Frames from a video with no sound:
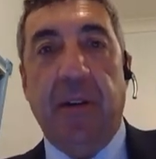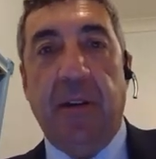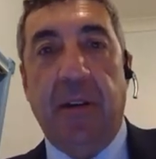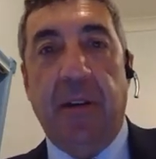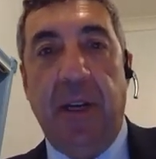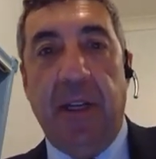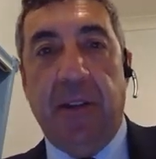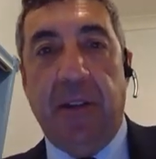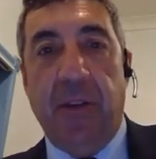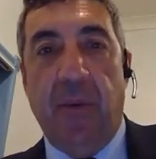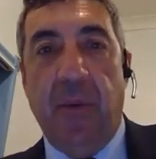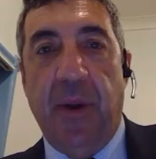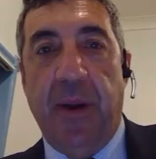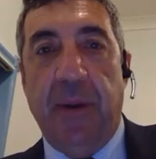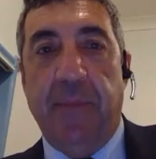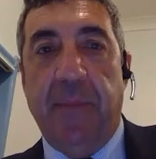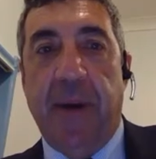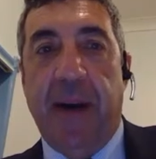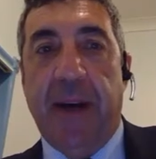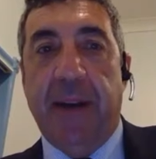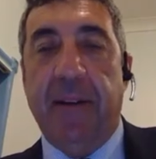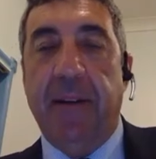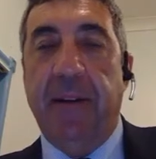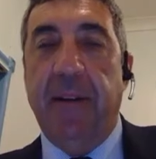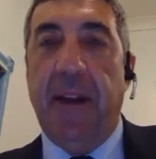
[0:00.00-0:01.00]
click the red
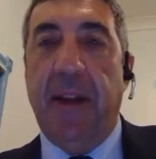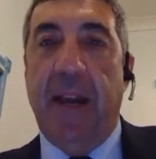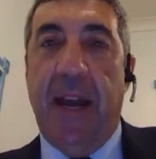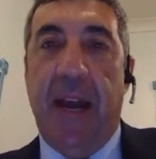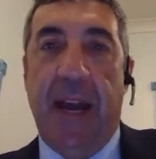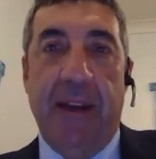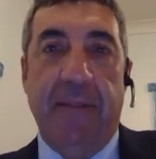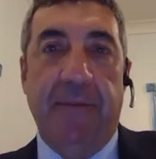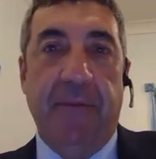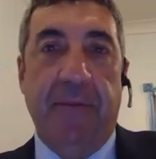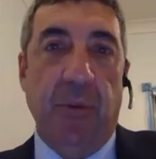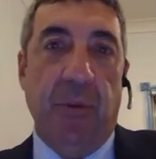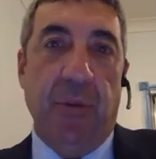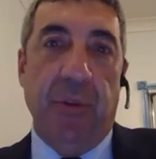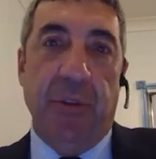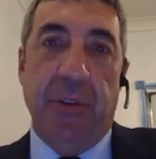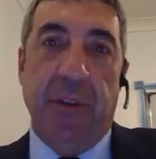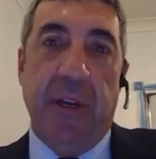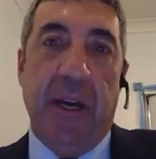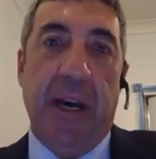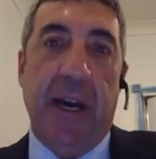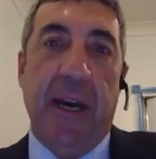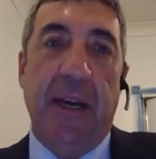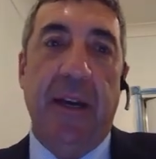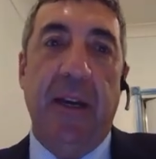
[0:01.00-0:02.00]
button, have your
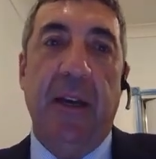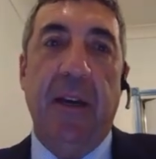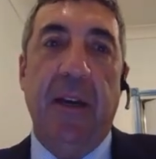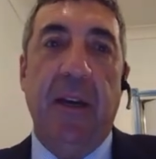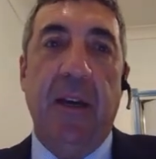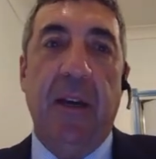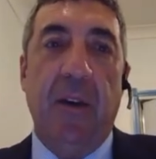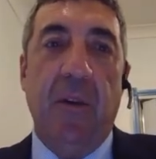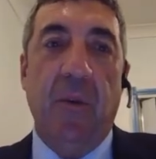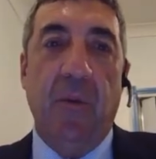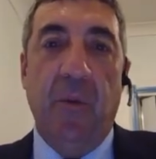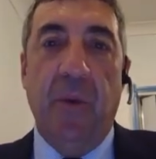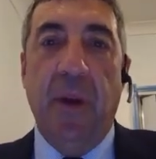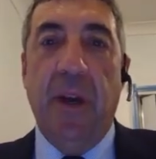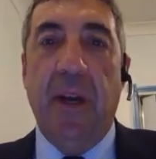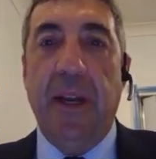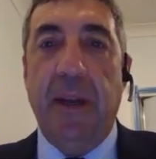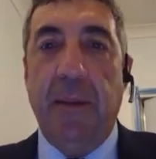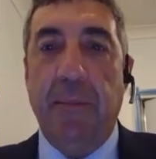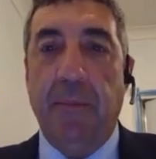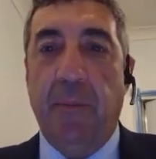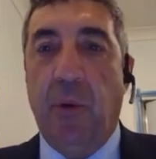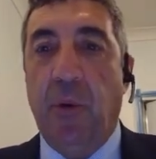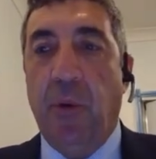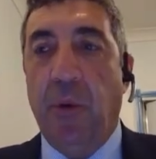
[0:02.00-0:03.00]
say.
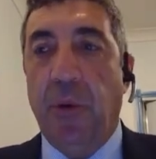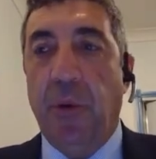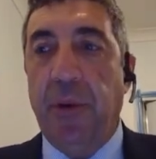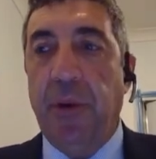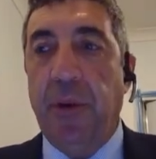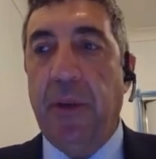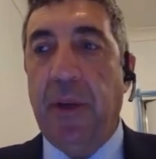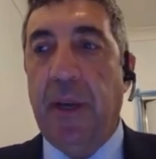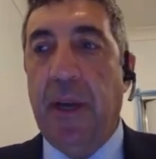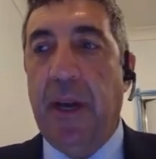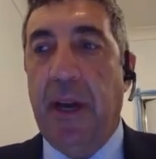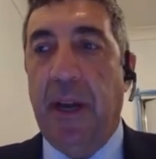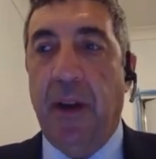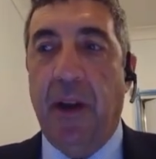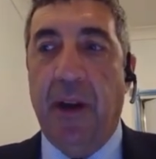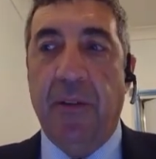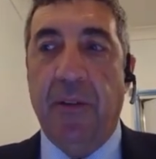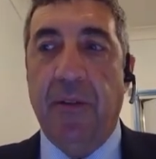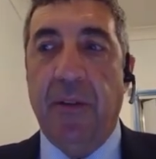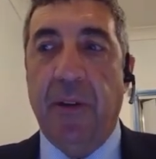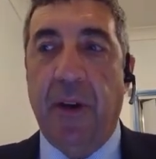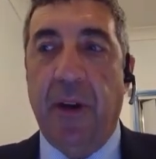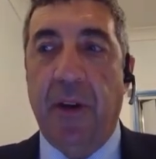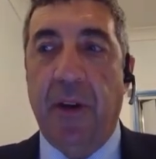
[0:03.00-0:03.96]
Really important, and I